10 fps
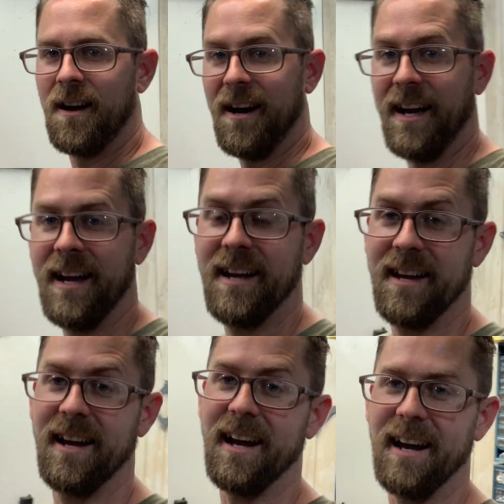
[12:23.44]
right,
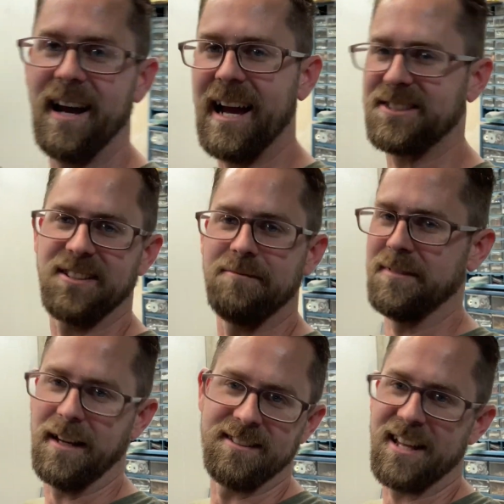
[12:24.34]
I actually,
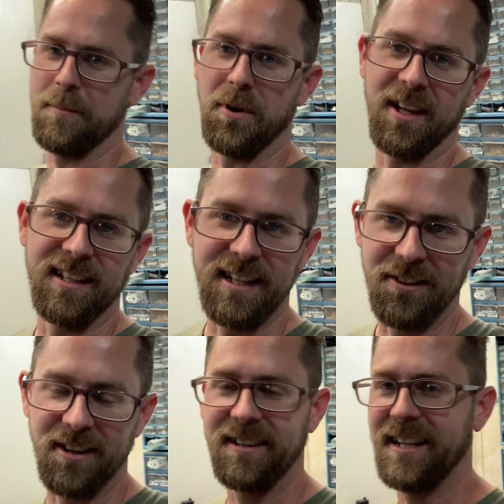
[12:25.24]
instead of putting it down
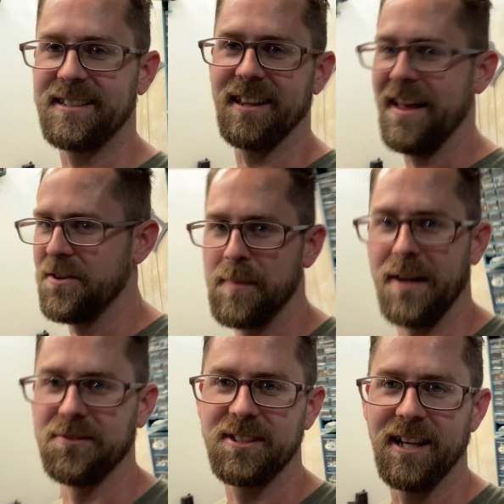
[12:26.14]
there, it's 11
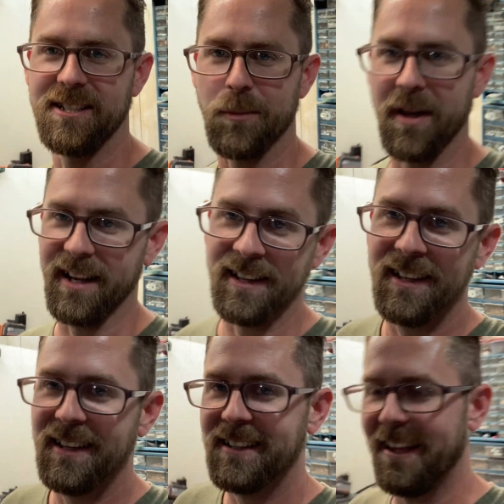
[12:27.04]
pounds. I just weighed it.
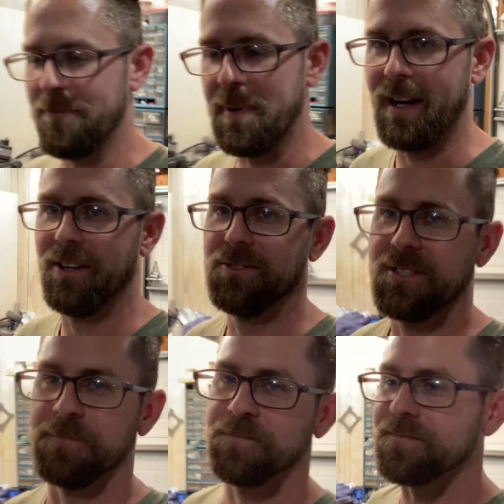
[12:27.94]
11 pounds,
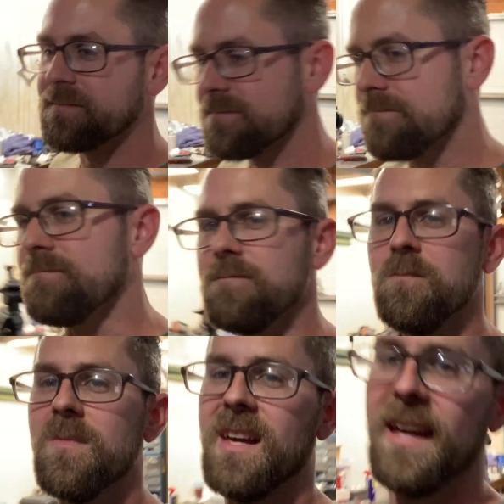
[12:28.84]

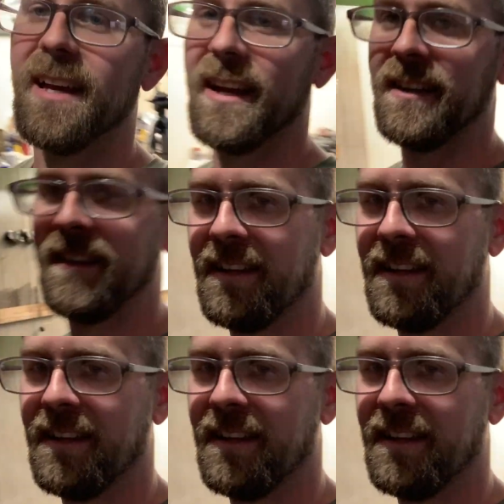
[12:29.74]
and